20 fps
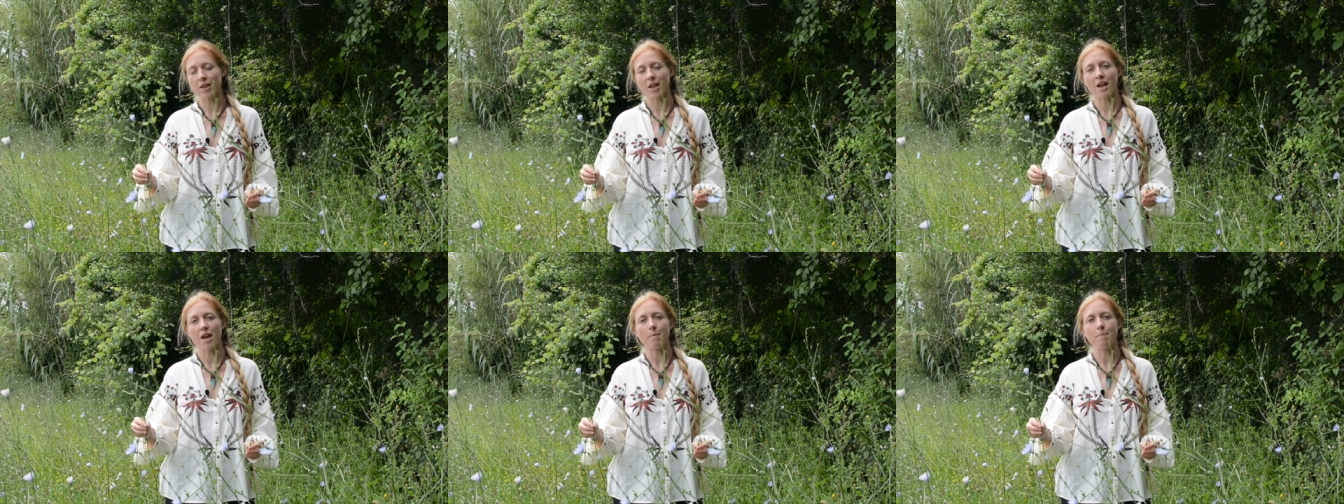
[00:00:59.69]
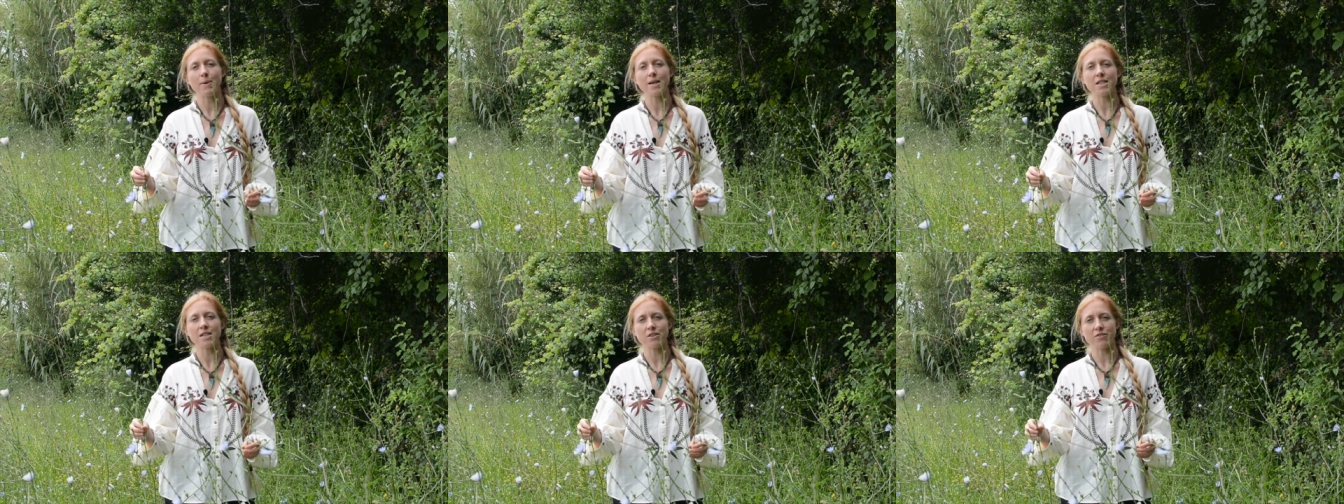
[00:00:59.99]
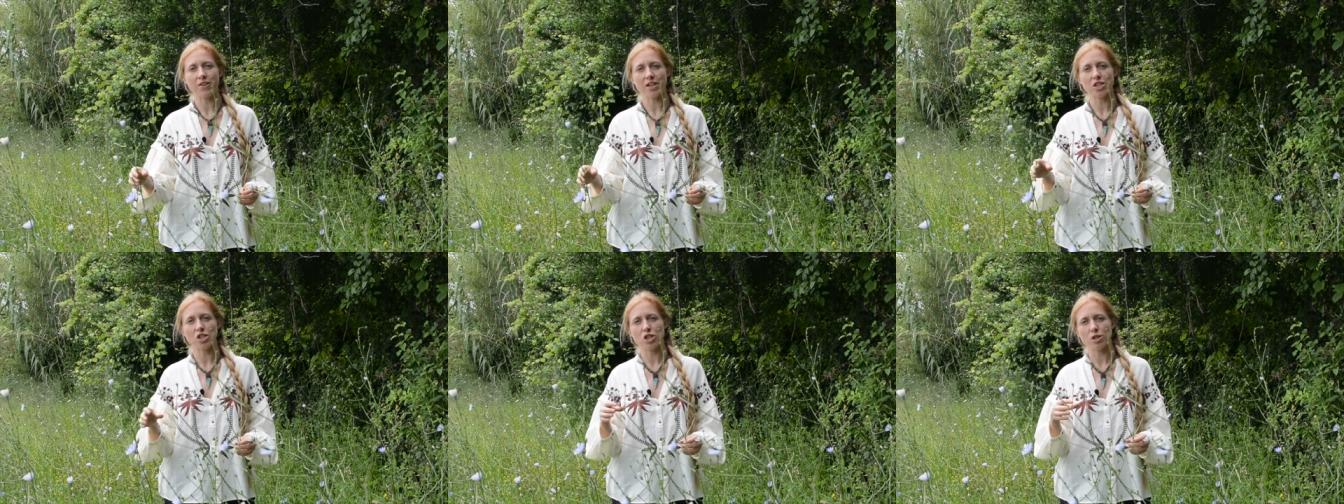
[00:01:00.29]
a bitter
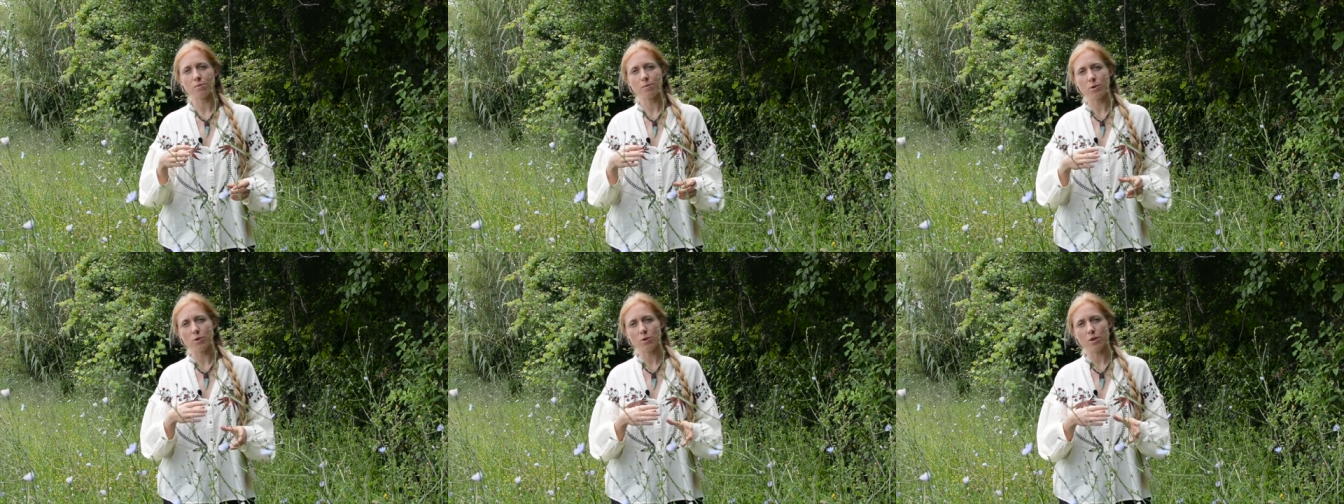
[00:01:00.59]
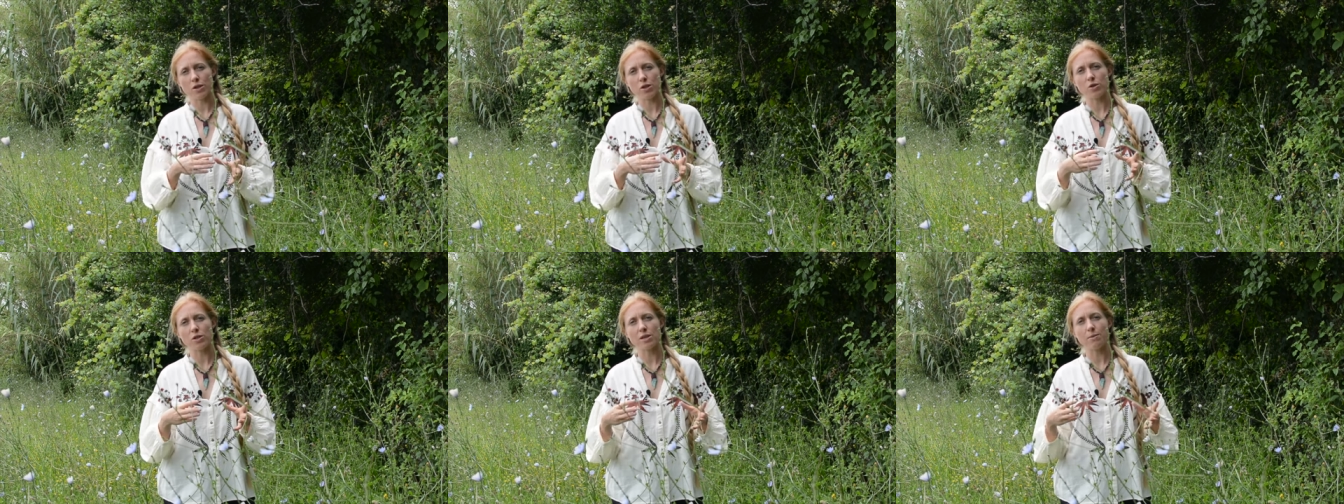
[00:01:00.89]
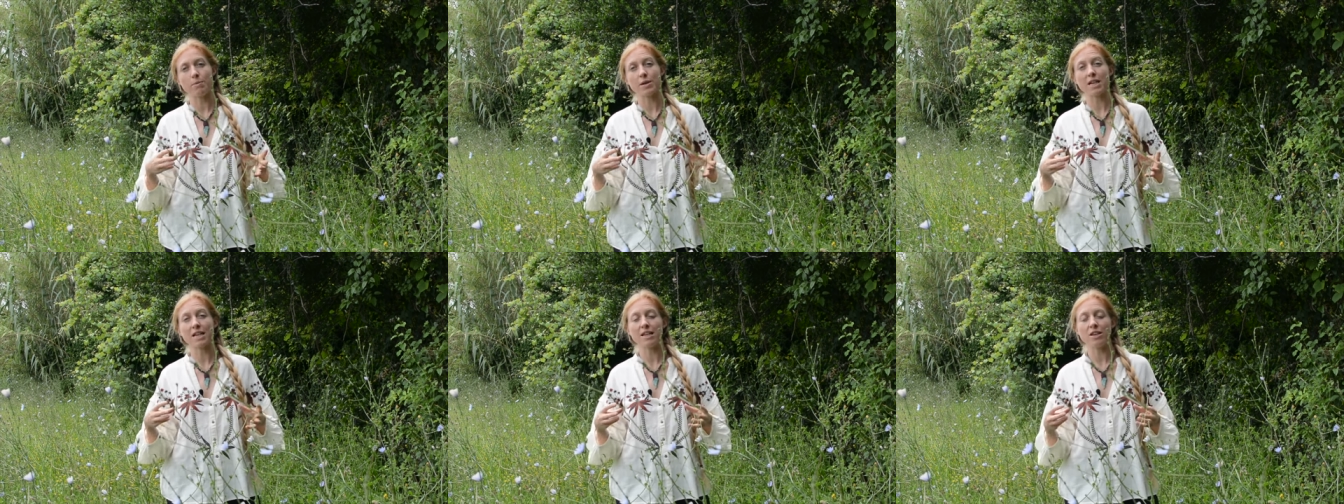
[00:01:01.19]
vegetable that you
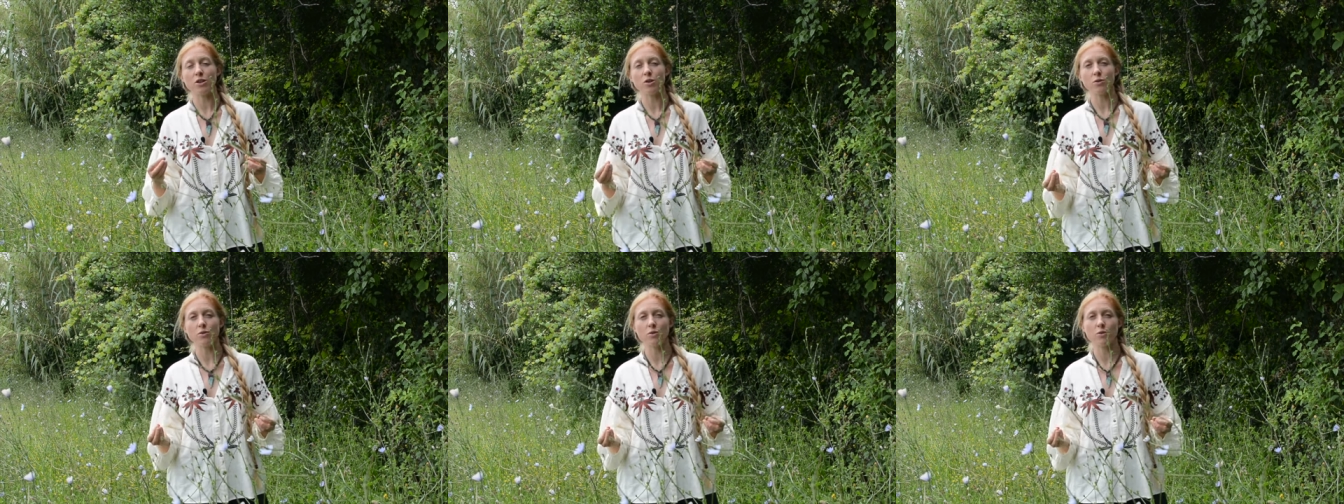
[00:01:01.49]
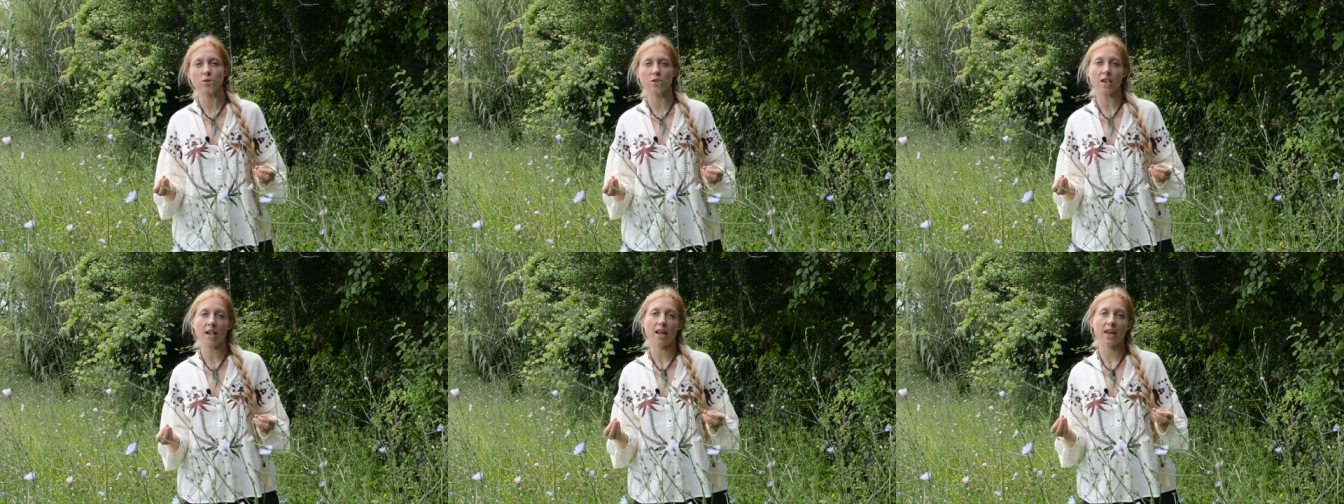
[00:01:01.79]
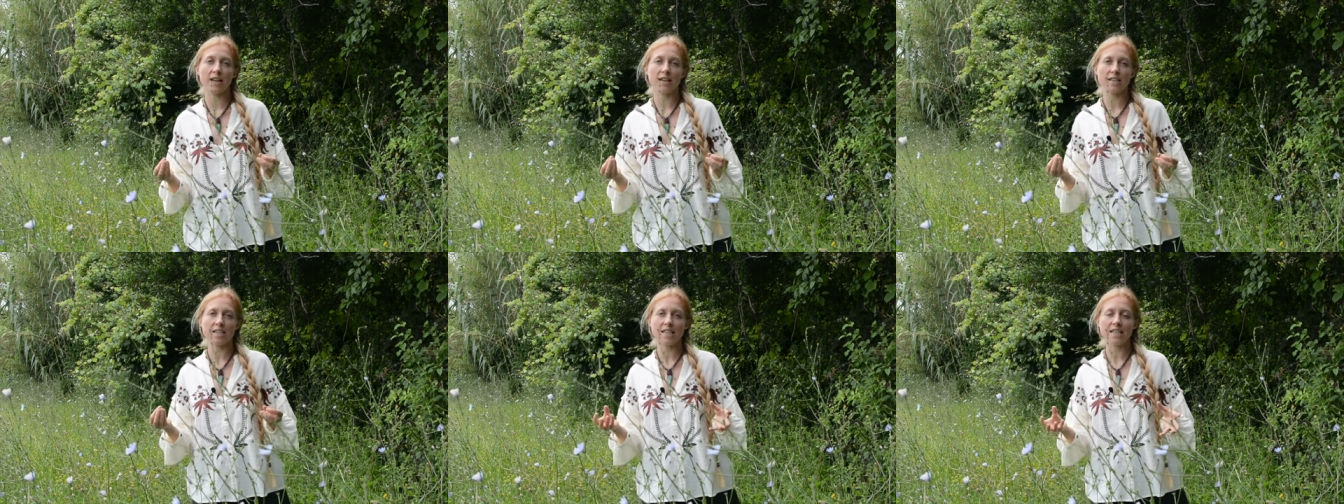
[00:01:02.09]
typically use
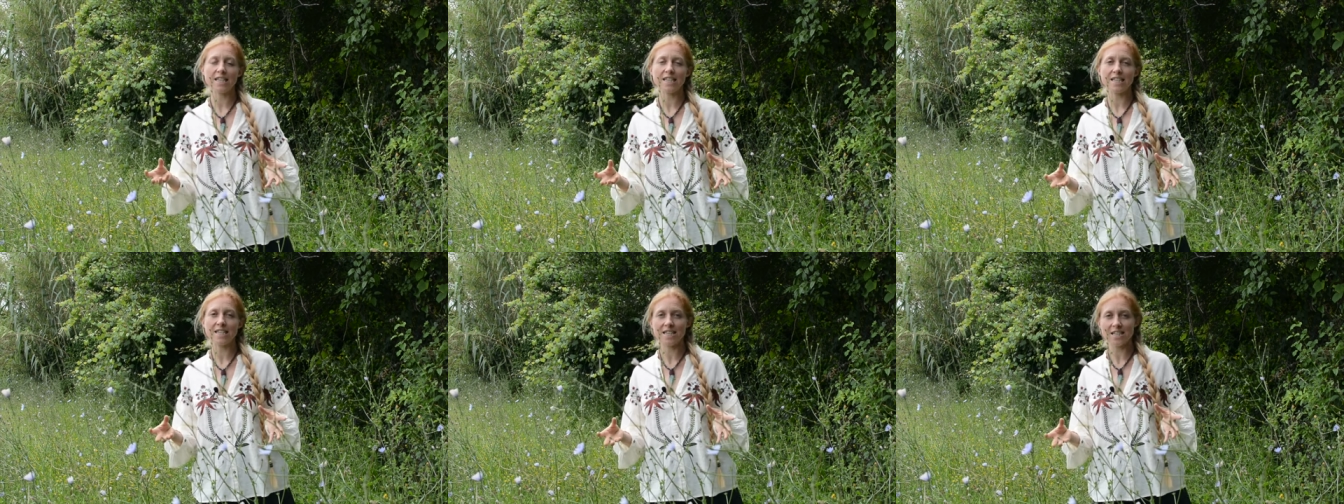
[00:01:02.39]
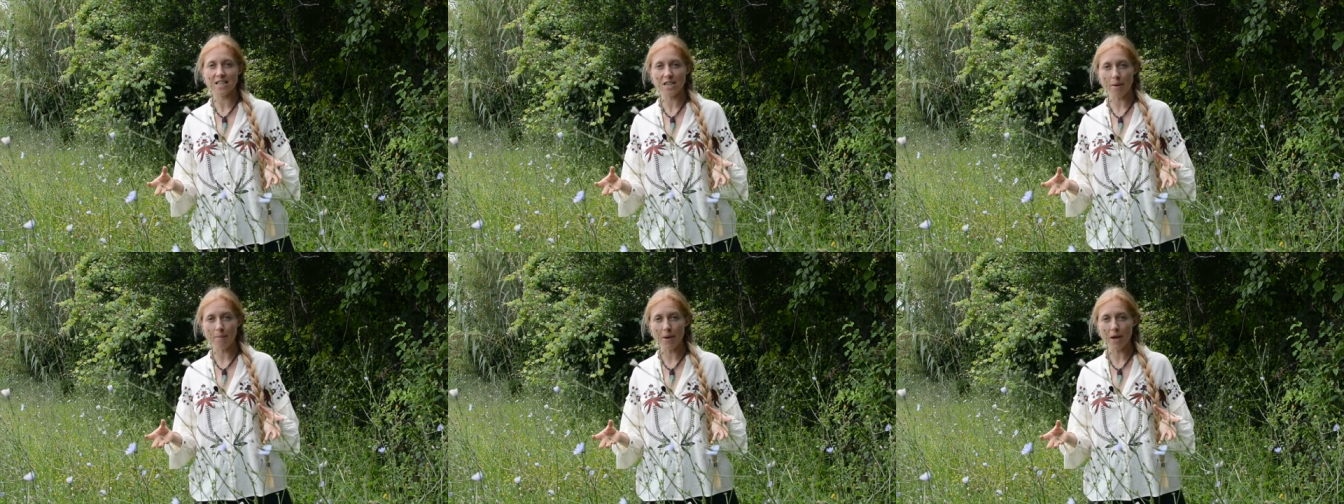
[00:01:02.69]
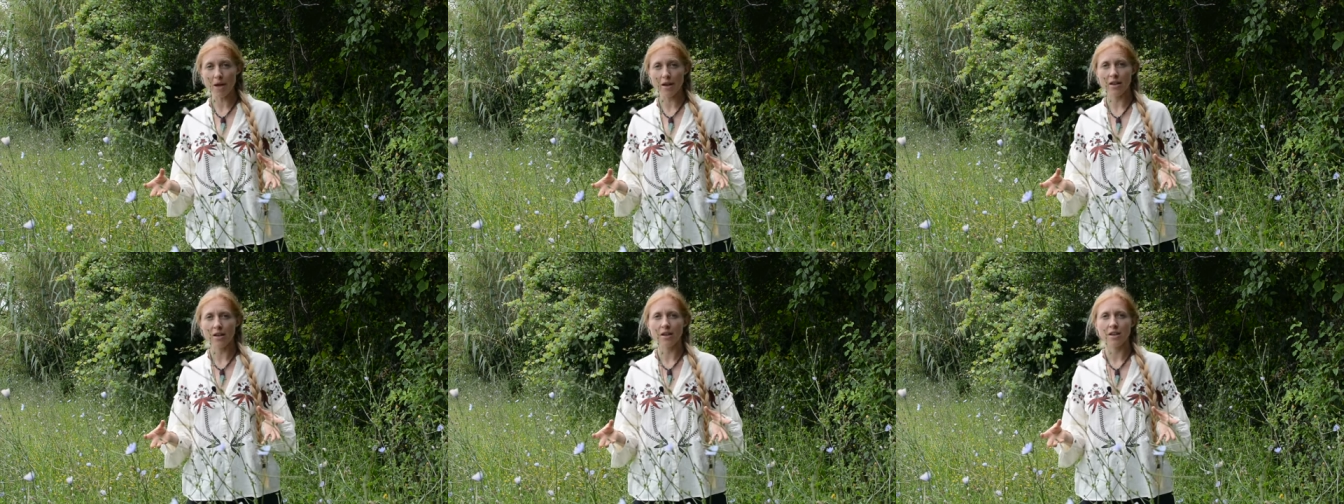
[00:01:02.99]
and eat in
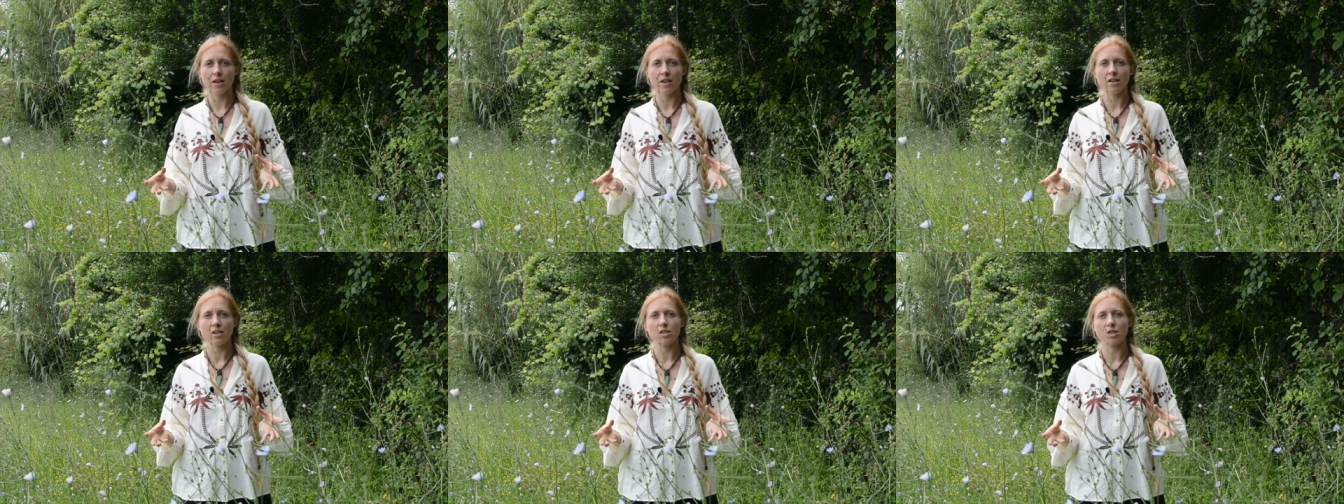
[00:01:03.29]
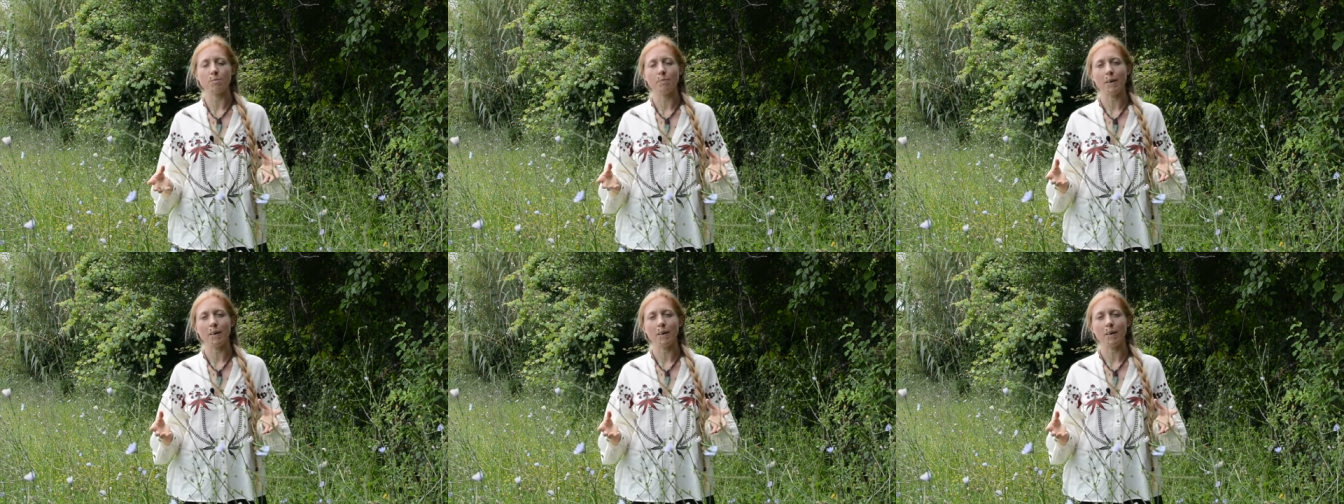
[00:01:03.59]
summer to